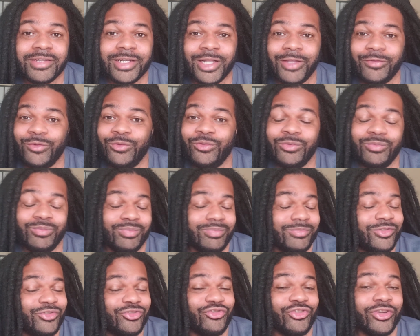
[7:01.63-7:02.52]
night, if you
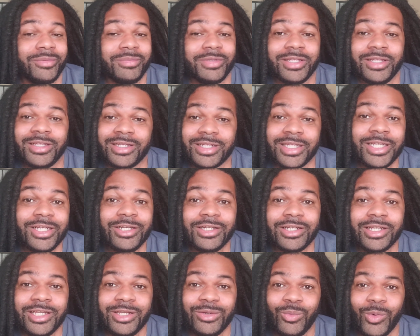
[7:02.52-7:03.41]
streamed it
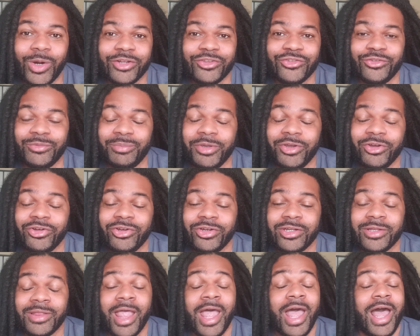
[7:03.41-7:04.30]
illegally, watched it,
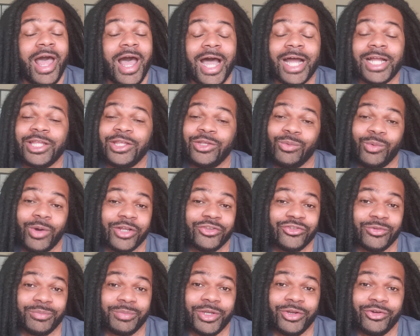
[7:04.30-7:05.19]
period. I didn't
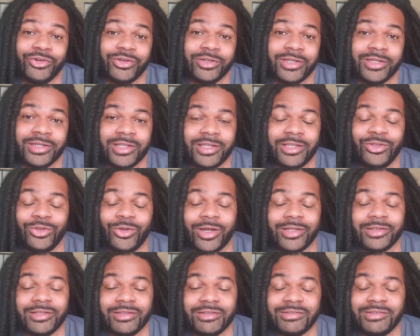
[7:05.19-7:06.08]
watch it, period.
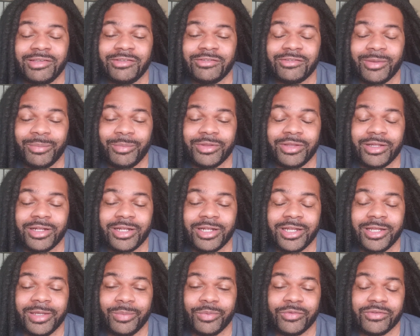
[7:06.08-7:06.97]
I did see some of the
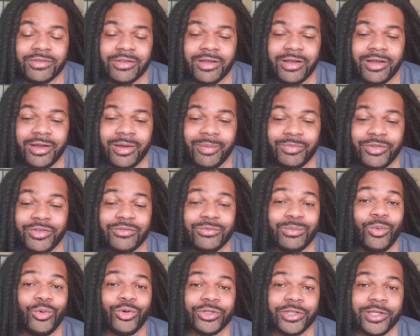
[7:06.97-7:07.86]
clips
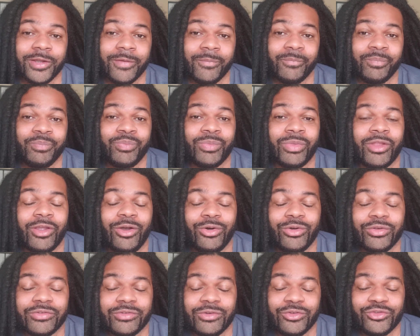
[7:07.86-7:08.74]
this morning
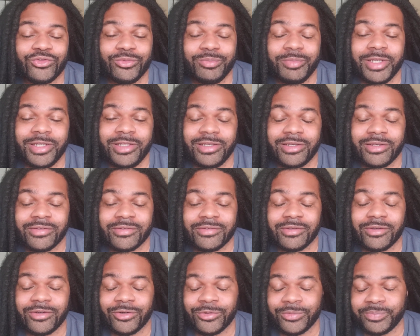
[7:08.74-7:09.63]
on social media,
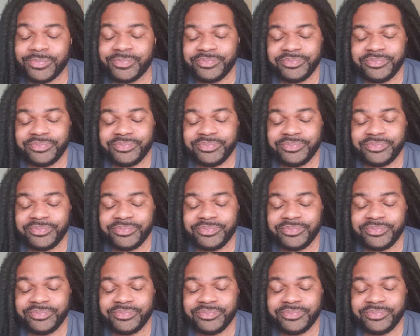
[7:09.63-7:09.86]
so